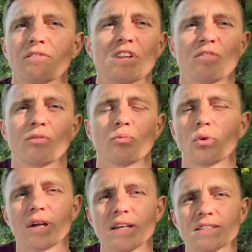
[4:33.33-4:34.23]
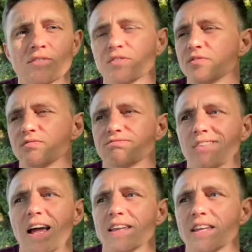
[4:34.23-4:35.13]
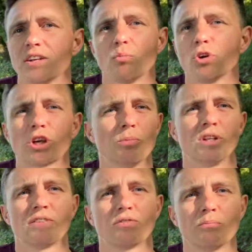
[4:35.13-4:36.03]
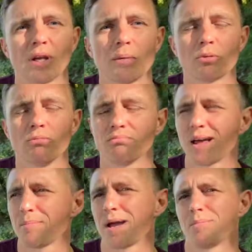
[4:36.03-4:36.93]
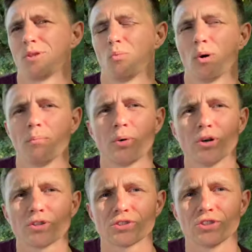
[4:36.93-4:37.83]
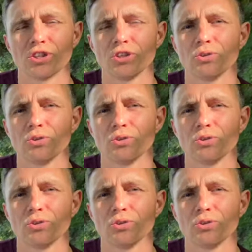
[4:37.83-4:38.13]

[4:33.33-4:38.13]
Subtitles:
different ways of liking and working with different people. That might have been the one person that